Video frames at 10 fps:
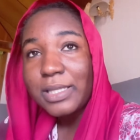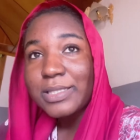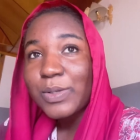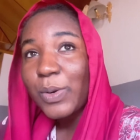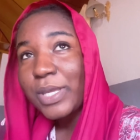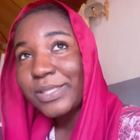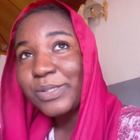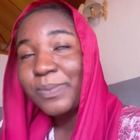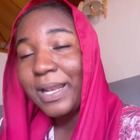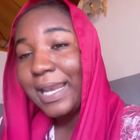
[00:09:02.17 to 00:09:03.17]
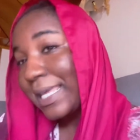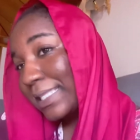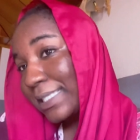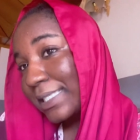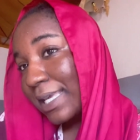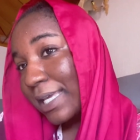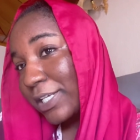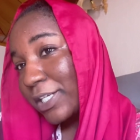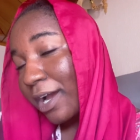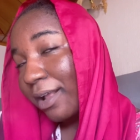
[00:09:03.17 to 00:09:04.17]
it's going to be lit
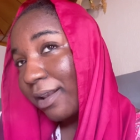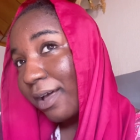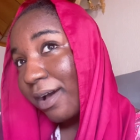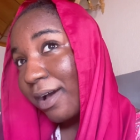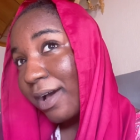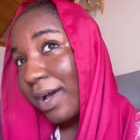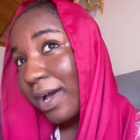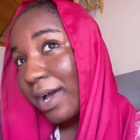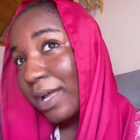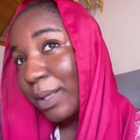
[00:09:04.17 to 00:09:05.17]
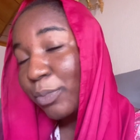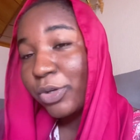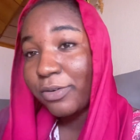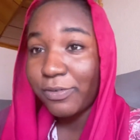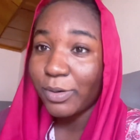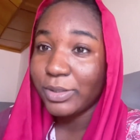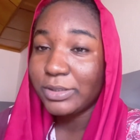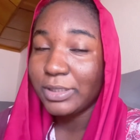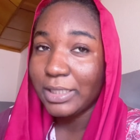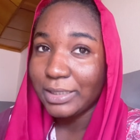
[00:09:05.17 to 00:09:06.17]
inshallah and i'm looking forward
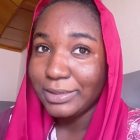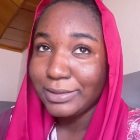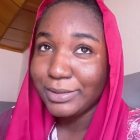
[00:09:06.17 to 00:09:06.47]
to it